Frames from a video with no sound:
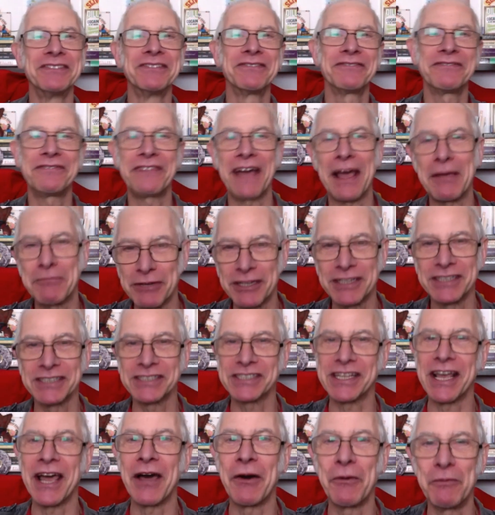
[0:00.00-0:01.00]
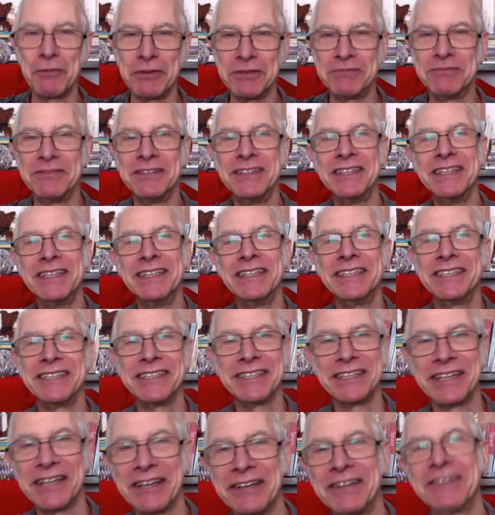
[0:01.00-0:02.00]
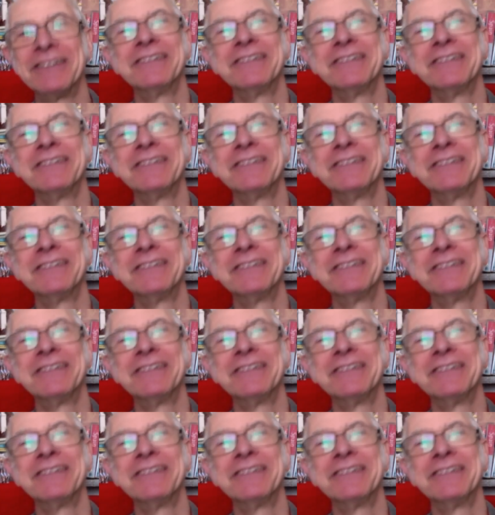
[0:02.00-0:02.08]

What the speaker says: Fabulous album, you know.